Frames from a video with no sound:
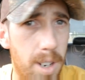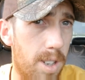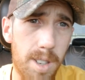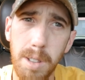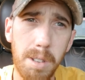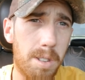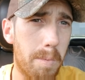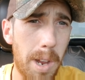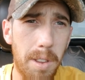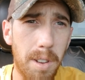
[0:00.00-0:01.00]
Just
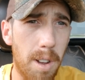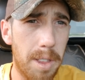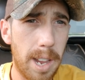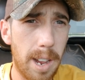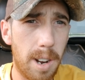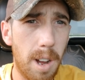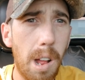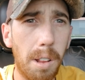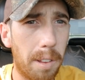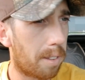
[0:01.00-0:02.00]
depends on the
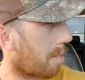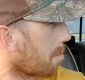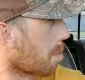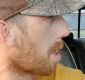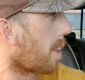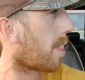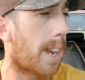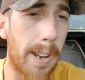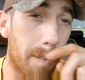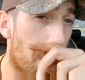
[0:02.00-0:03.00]
adult and
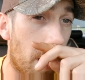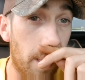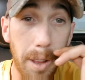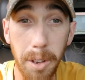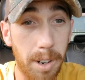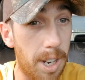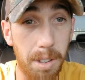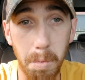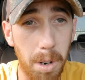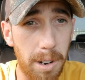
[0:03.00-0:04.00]
let their kids
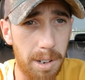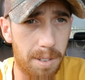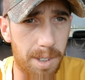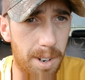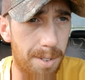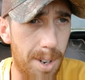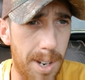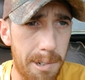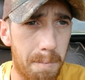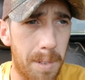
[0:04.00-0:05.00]
watch.
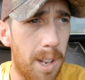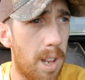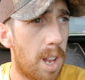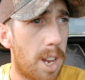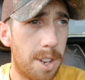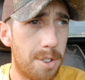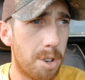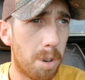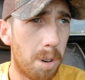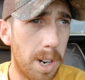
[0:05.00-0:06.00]
So
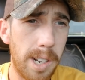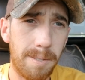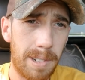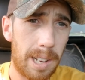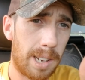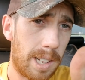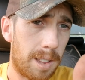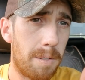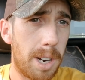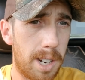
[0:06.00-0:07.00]
enjoy the
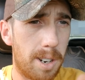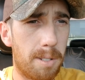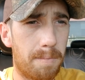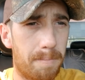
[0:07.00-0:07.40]
video.